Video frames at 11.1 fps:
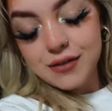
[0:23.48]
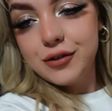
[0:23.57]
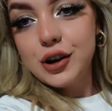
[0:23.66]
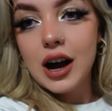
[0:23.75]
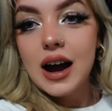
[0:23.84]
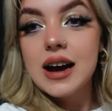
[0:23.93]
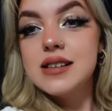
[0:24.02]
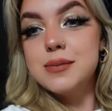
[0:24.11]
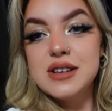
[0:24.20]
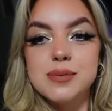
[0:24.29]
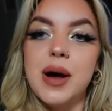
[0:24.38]
If you guys
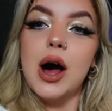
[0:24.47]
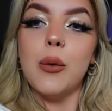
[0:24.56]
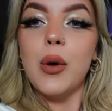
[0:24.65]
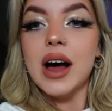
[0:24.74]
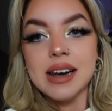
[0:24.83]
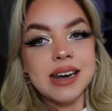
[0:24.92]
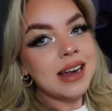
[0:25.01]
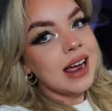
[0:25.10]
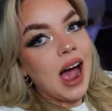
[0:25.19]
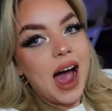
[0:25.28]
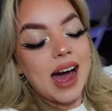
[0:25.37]
missed part one,
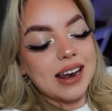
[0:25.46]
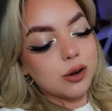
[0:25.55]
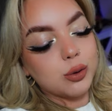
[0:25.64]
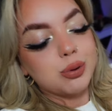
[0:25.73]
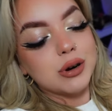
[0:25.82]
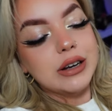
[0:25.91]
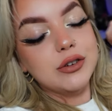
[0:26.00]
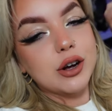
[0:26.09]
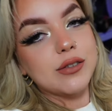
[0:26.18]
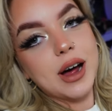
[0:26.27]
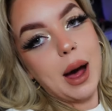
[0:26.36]
I had a little
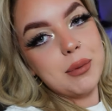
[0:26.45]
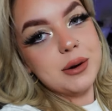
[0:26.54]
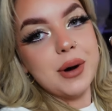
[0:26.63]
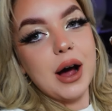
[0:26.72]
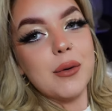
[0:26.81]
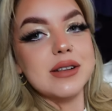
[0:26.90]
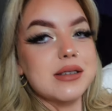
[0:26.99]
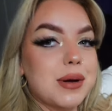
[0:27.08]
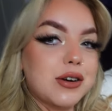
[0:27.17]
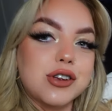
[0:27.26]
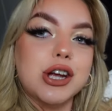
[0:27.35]
preview of what happened in part one, so
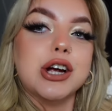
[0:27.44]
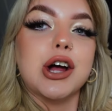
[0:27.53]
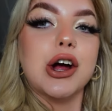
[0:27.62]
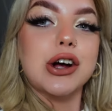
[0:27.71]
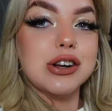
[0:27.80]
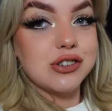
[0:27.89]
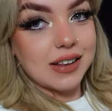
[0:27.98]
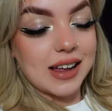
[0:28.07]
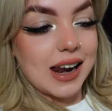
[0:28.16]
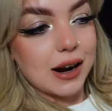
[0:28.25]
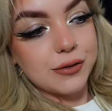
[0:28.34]
make sure you go check
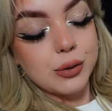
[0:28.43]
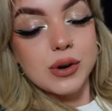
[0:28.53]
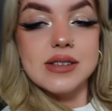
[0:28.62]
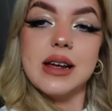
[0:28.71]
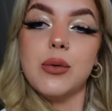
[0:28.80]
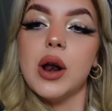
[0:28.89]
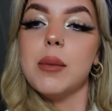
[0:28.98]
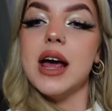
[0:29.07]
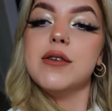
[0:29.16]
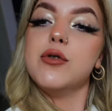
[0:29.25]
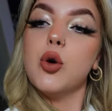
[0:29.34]
that out if you want to see what I
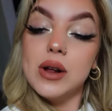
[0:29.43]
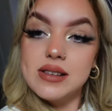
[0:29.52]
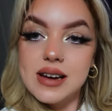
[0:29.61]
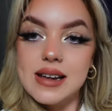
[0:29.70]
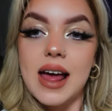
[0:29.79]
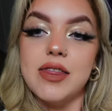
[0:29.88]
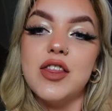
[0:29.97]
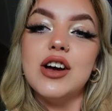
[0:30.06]
made for Wednesday and